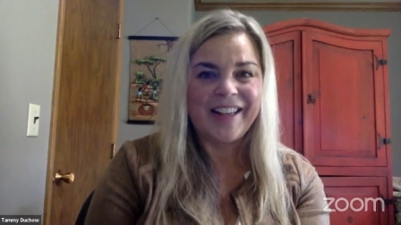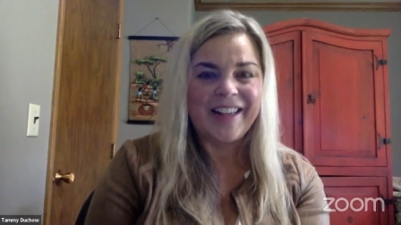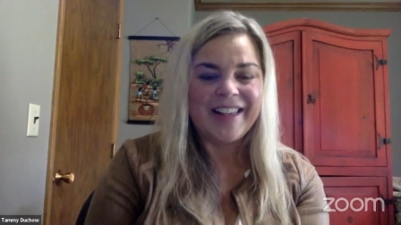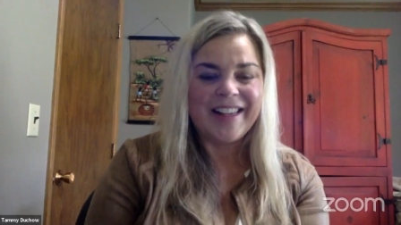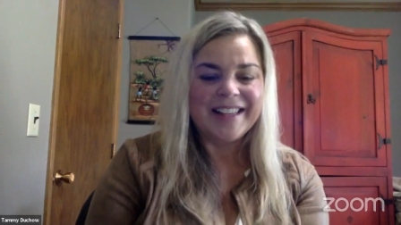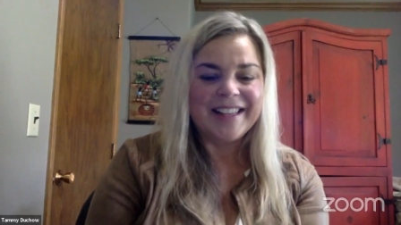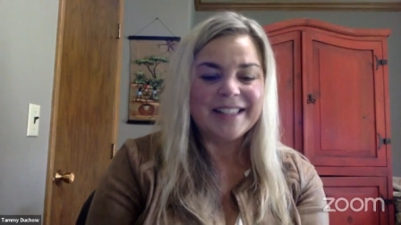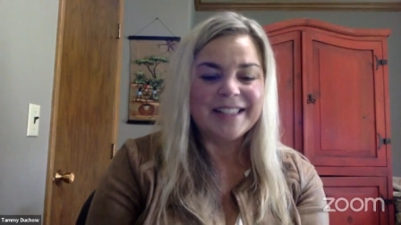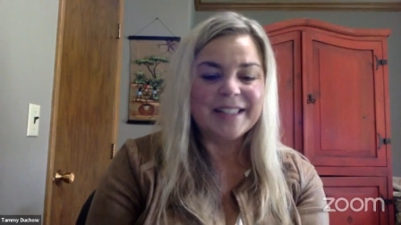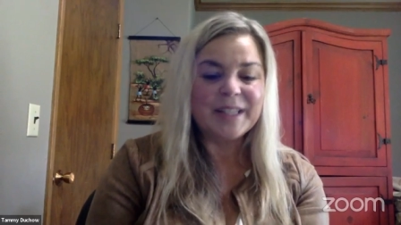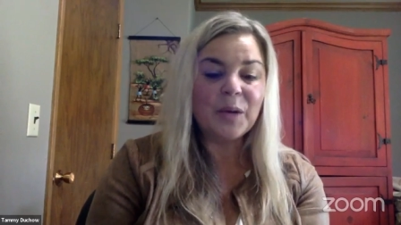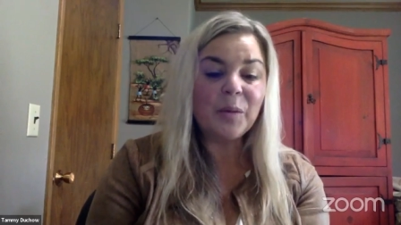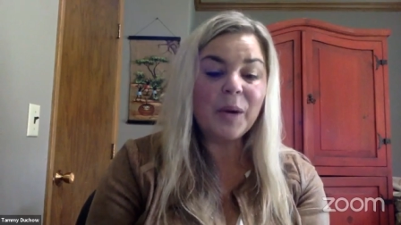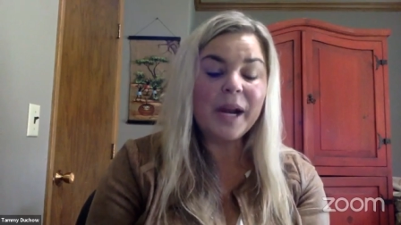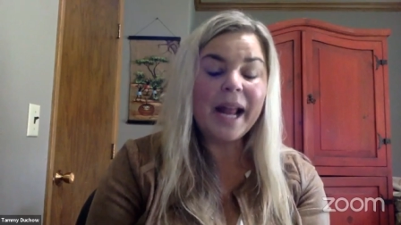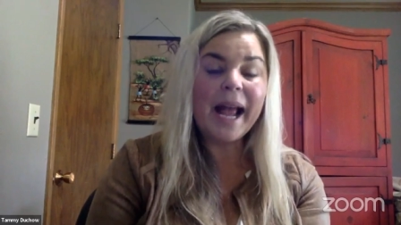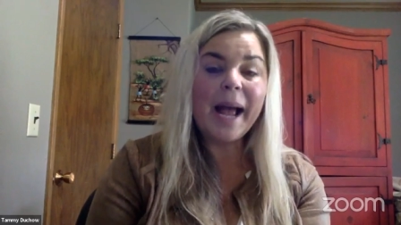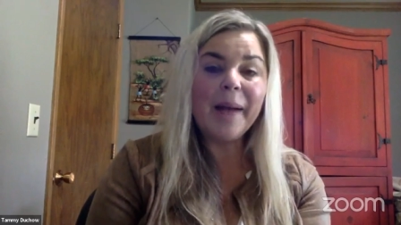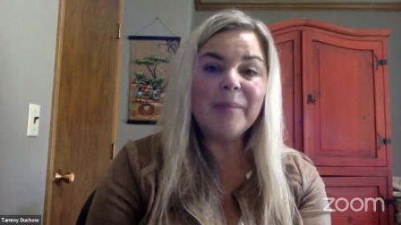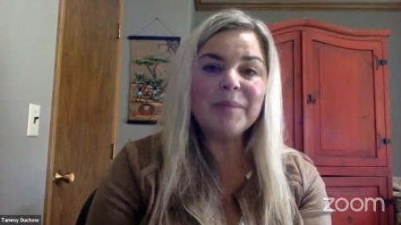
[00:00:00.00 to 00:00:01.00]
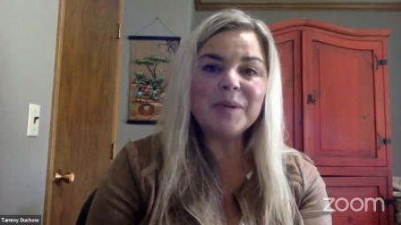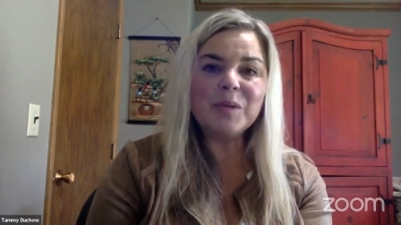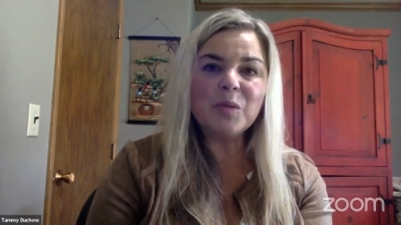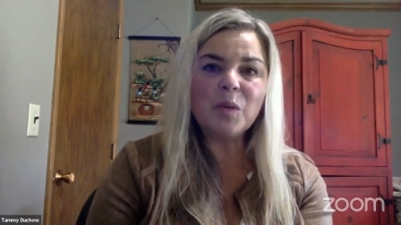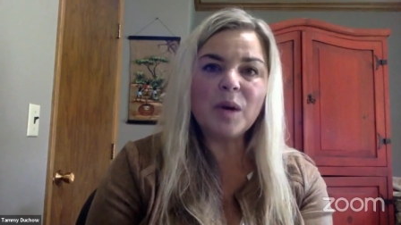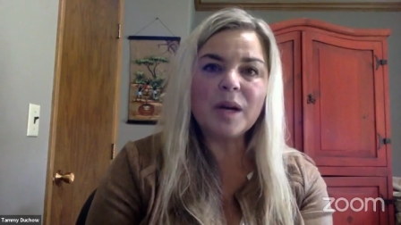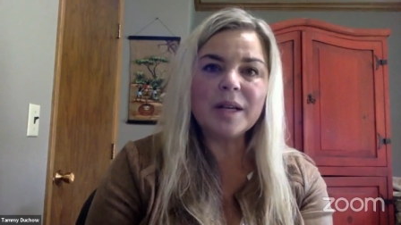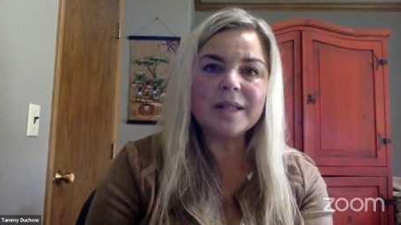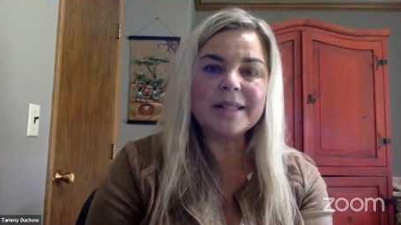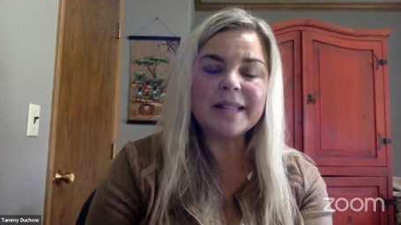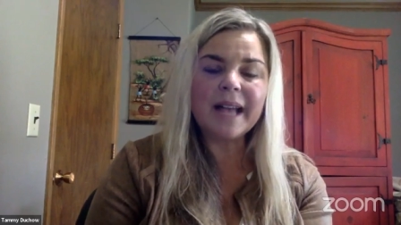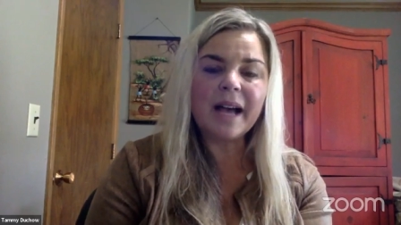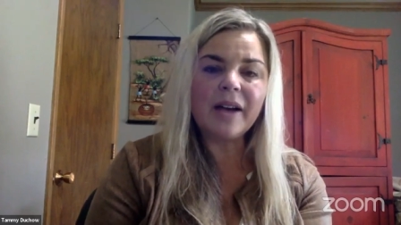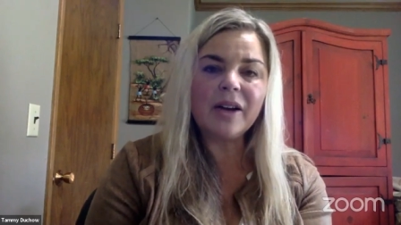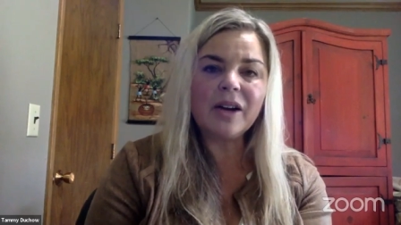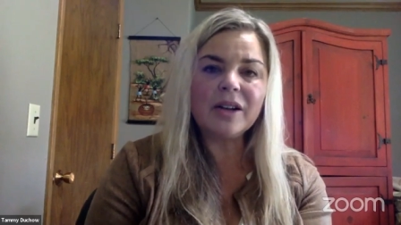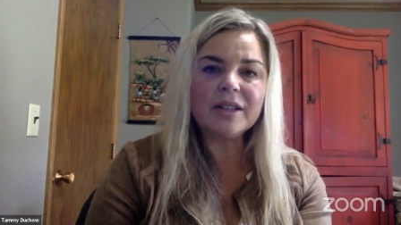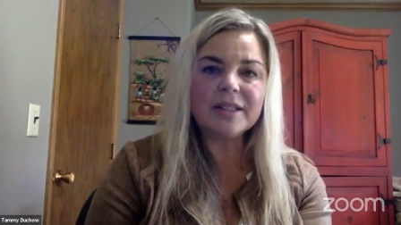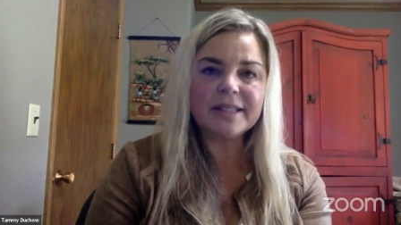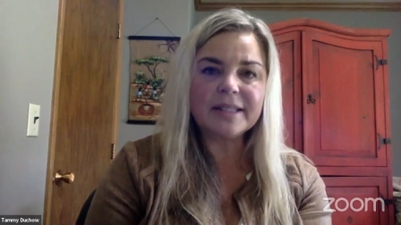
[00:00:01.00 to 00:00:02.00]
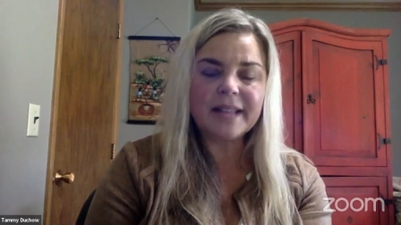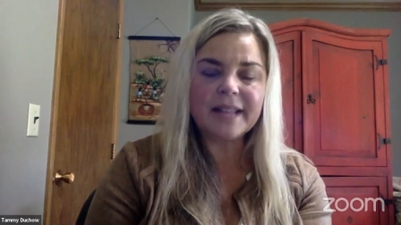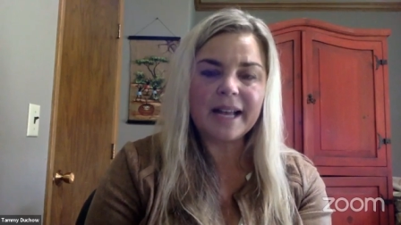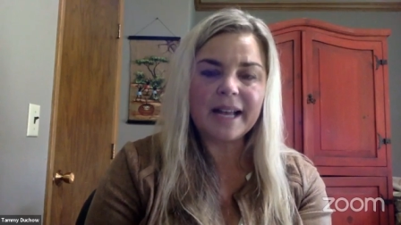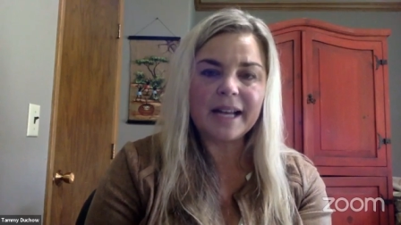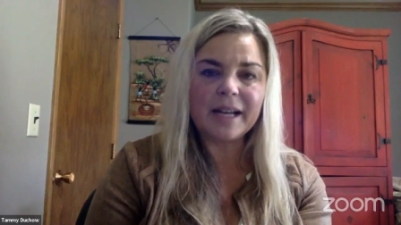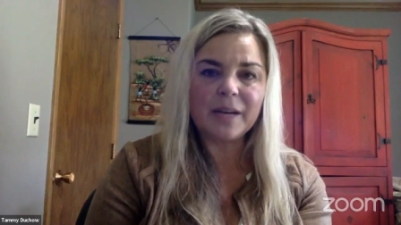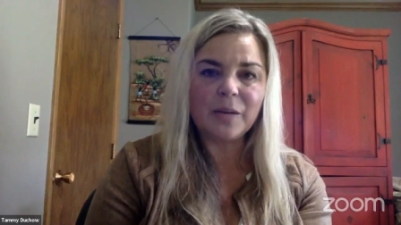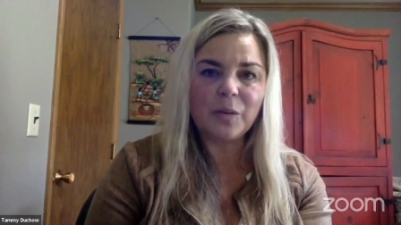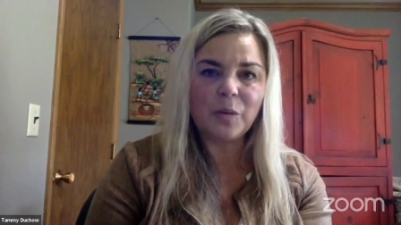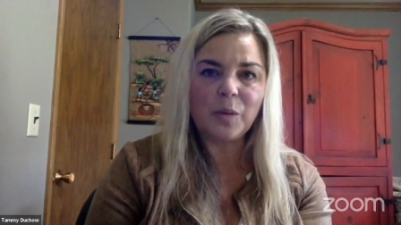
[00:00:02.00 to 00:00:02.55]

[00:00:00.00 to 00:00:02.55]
So what happened was on our site,